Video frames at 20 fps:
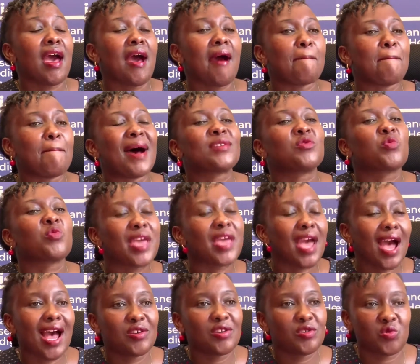But we
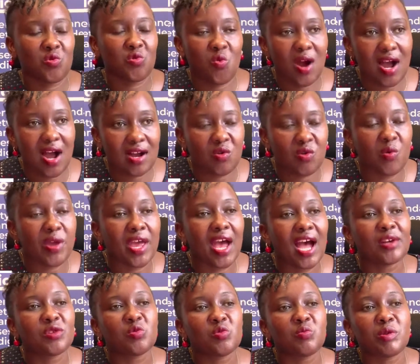had to work. We
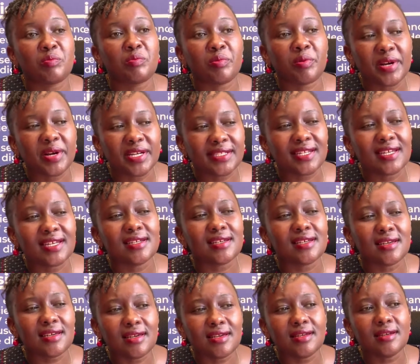had to be present
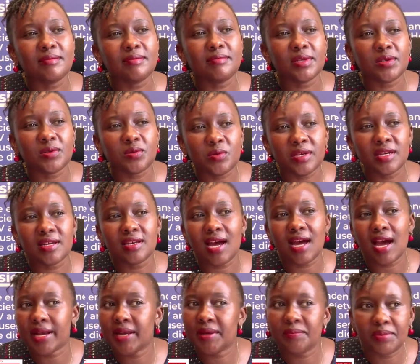in between
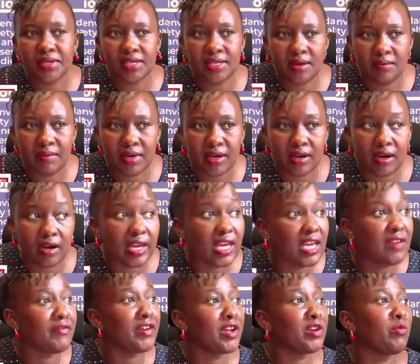an epidemic.
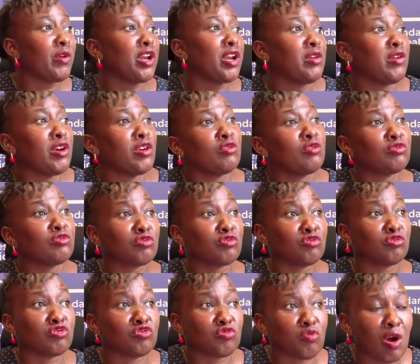Even when you're not so
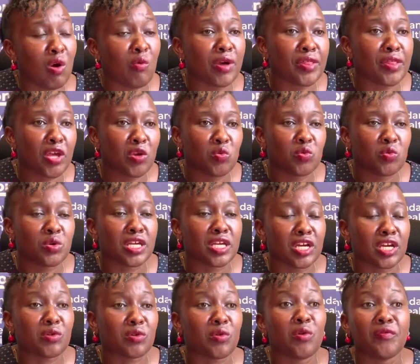sure whether you would
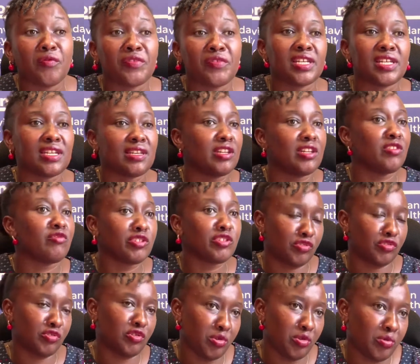get COVID in a
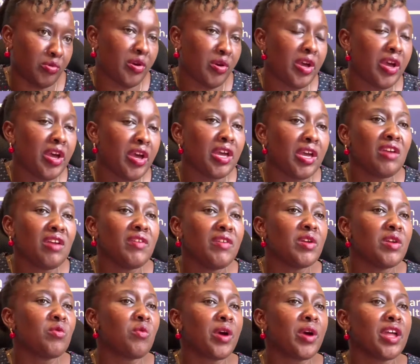rescue.
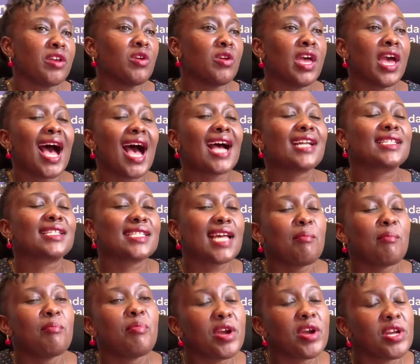Even when at
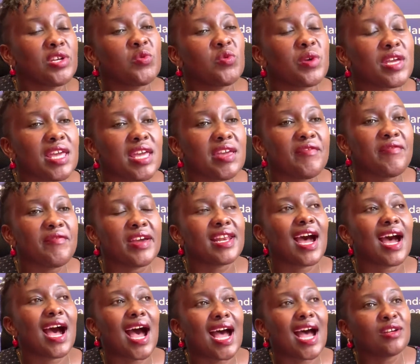some point we
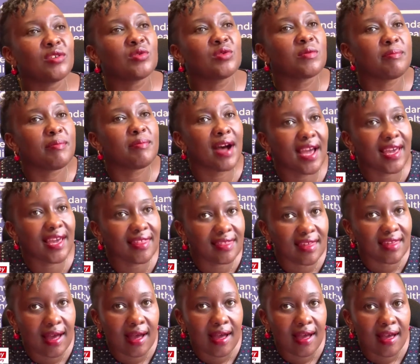even had to buy
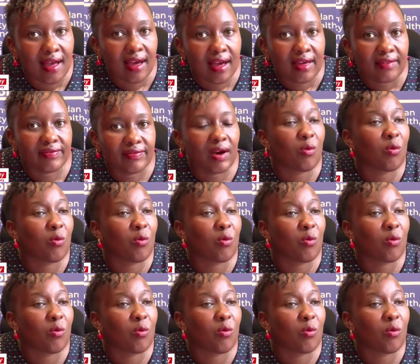the